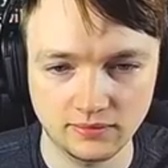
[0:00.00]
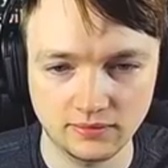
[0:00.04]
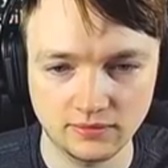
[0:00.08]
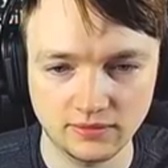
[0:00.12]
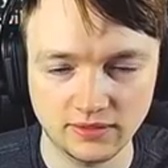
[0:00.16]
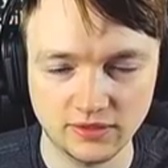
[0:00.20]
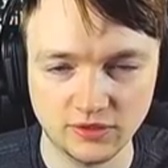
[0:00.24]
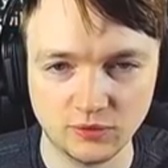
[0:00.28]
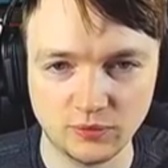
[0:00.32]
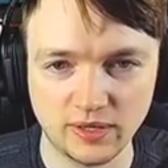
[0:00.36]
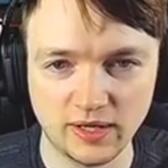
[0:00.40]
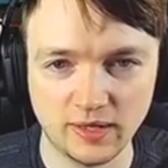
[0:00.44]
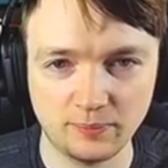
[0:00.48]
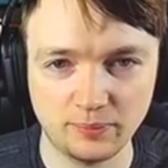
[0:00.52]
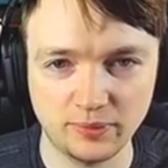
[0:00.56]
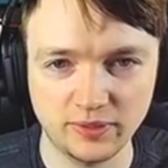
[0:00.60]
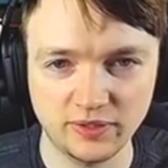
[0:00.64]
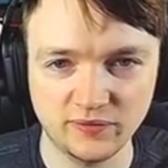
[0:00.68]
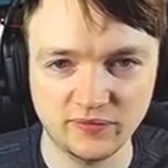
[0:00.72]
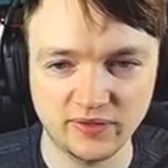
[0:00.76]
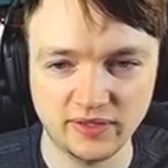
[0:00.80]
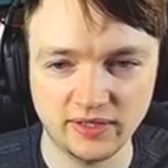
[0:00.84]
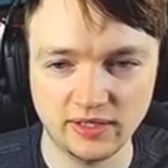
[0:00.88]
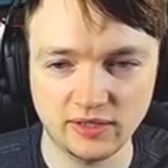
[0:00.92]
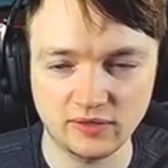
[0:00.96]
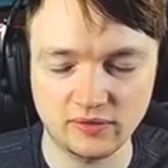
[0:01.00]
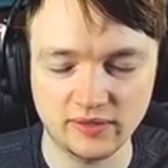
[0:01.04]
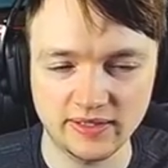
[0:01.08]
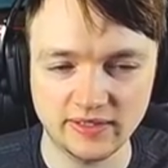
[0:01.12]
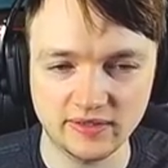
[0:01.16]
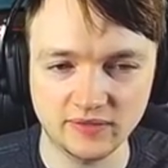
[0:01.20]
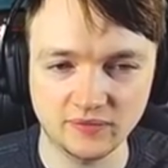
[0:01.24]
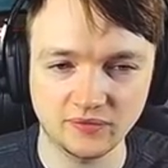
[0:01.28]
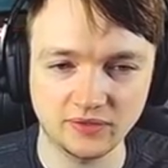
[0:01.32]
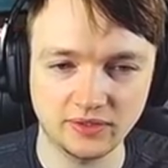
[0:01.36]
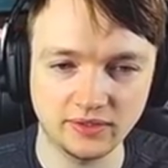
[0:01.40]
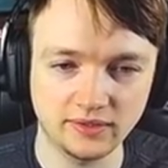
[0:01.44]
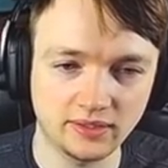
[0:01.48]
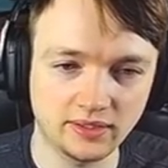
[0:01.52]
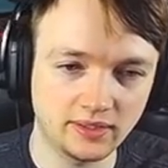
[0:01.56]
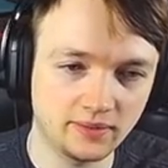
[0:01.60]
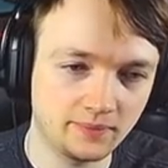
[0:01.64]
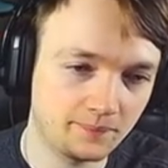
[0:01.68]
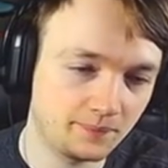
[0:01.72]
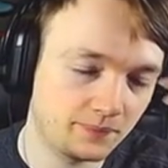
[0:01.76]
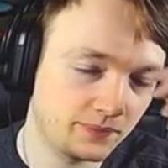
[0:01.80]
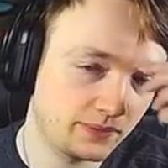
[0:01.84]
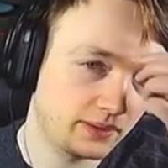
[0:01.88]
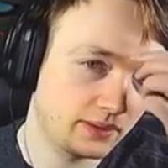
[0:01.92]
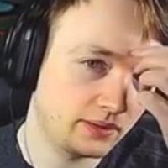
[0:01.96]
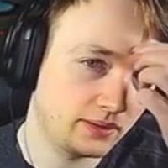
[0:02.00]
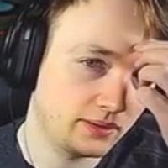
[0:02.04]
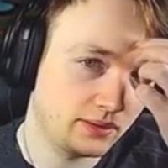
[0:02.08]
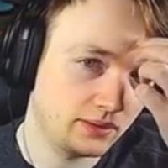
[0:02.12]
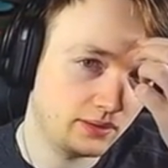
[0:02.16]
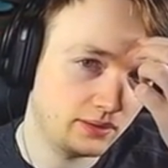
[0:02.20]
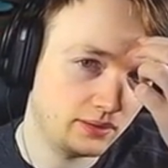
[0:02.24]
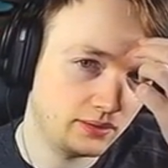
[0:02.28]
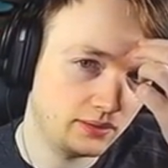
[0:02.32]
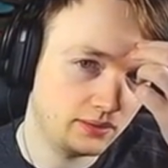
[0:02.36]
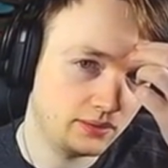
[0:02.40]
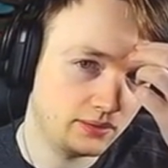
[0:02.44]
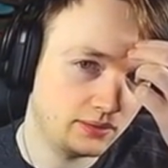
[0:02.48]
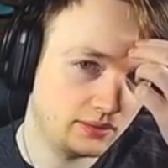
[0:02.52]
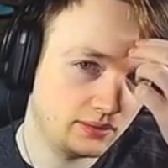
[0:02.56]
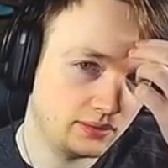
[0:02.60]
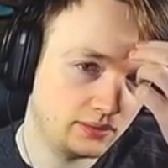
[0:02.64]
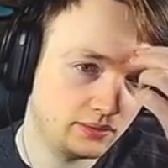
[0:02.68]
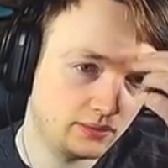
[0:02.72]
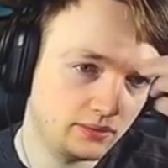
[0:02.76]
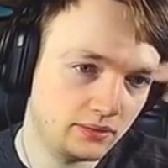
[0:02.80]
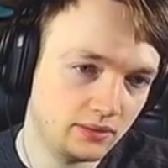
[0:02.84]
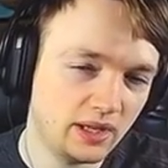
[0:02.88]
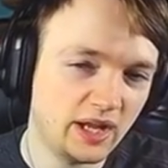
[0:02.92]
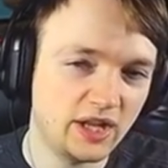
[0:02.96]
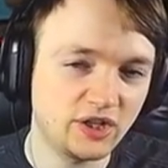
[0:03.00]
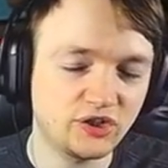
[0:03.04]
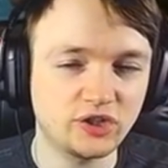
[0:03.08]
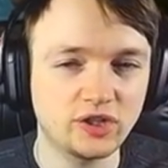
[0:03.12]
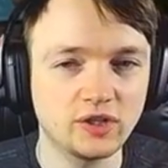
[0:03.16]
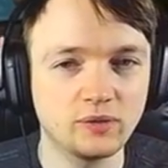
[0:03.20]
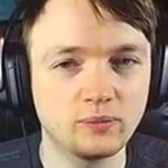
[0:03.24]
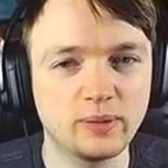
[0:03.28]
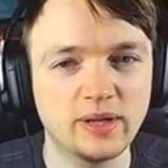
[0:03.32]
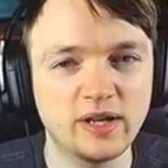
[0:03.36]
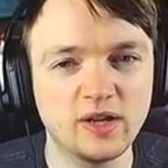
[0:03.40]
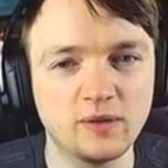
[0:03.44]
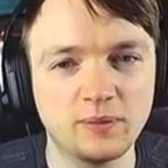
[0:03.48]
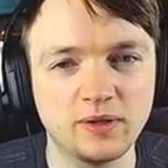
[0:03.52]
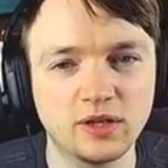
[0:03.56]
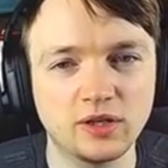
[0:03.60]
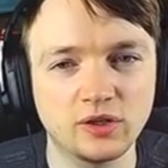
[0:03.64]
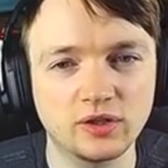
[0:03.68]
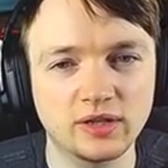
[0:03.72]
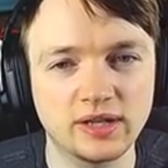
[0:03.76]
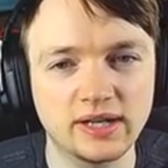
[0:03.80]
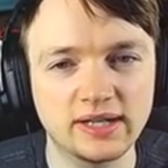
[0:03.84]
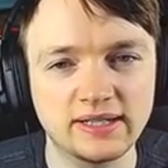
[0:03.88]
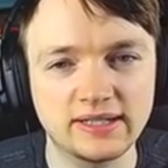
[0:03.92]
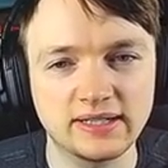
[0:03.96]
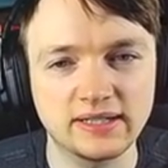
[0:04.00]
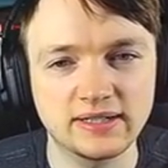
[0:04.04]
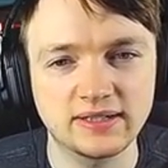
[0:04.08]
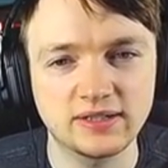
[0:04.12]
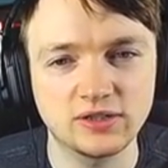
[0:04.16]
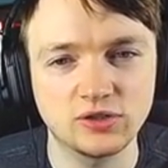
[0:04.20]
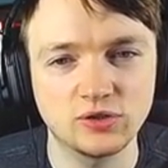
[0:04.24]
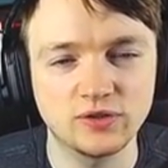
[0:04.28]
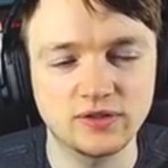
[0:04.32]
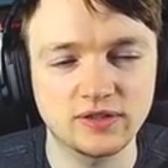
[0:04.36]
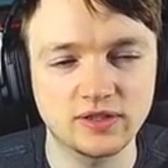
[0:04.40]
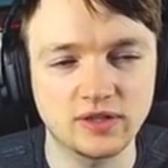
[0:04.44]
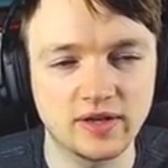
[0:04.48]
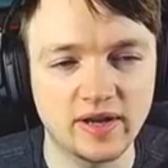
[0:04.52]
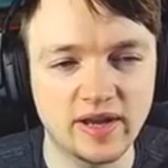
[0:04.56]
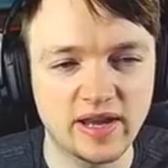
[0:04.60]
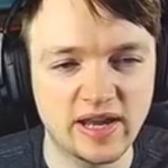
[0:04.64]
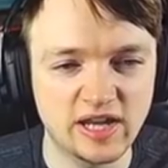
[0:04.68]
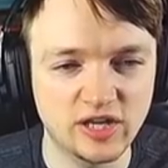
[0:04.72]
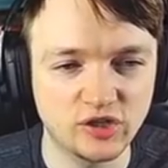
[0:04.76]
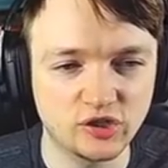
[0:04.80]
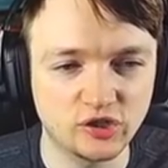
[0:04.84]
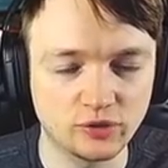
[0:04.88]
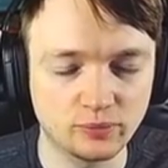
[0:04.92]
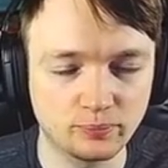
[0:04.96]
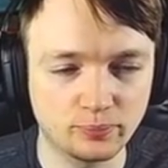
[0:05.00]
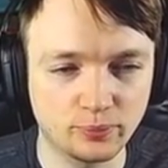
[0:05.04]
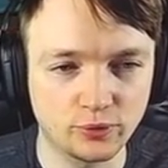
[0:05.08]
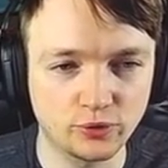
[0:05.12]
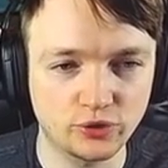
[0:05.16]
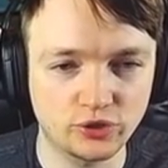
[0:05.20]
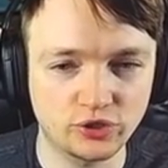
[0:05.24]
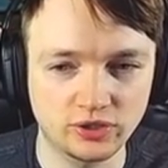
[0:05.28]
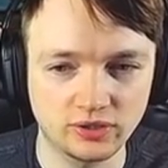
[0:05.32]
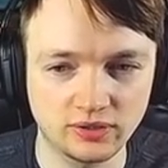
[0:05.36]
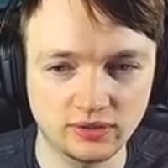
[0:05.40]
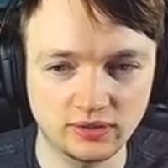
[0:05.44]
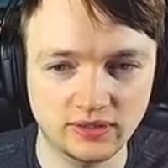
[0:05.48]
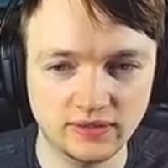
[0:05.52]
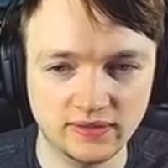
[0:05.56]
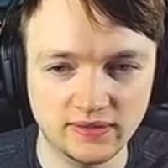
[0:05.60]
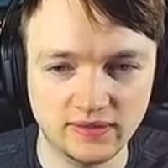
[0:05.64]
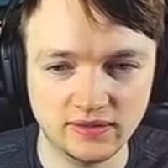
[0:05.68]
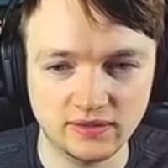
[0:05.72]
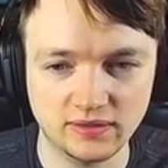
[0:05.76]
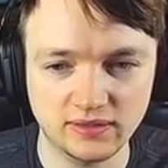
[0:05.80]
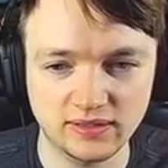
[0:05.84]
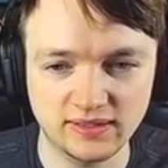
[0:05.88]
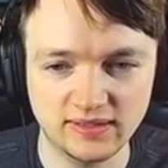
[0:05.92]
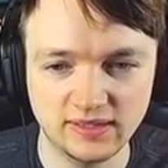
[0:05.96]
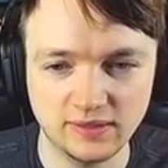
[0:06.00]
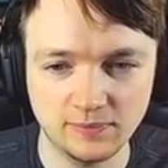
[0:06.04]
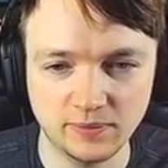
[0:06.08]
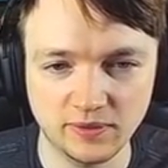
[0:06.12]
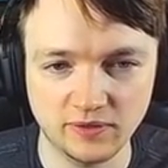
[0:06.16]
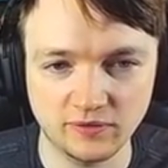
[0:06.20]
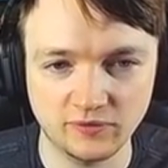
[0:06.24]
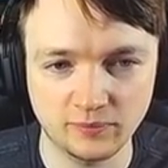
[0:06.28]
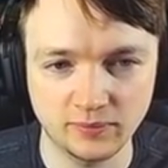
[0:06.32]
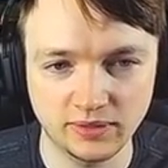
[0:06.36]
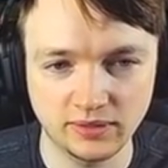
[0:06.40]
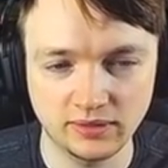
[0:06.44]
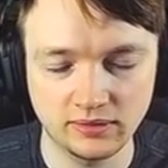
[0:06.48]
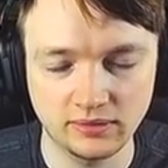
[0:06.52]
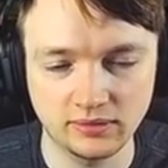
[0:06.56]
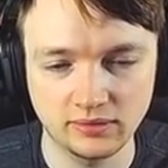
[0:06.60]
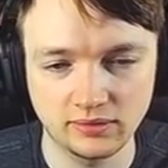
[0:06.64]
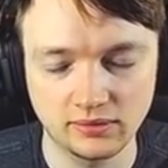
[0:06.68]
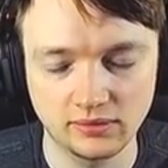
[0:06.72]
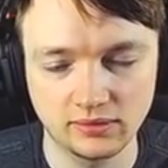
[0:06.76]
that's why I played very aggressively there. Actually, it might have been a good idea to use the Ancient Potion, because he's going to debuff me